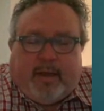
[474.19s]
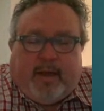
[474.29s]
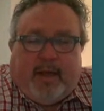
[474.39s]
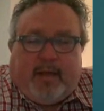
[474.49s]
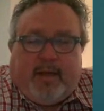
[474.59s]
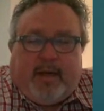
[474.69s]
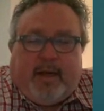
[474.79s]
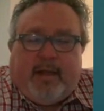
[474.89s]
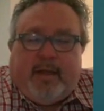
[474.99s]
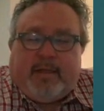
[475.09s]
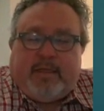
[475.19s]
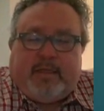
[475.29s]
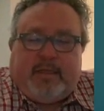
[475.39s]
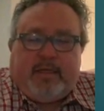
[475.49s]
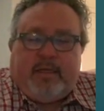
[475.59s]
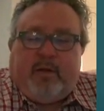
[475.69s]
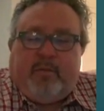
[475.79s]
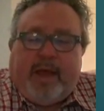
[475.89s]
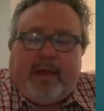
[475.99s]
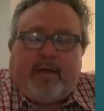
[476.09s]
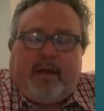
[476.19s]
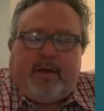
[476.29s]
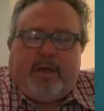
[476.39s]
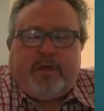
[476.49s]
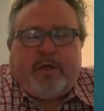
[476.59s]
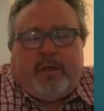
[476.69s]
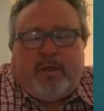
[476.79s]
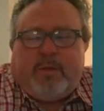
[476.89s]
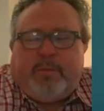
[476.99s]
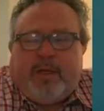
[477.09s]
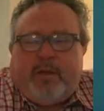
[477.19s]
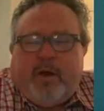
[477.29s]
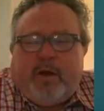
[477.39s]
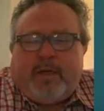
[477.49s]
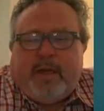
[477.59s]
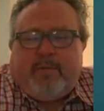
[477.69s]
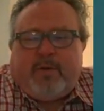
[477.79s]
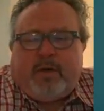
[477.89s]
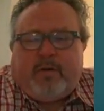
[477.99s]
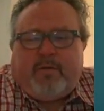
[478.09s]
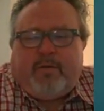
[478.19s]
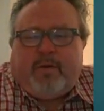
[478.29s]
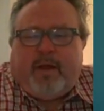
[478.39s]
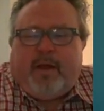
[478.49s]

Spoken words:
And that ALS doesn't impact cognition. There's been a long time sort of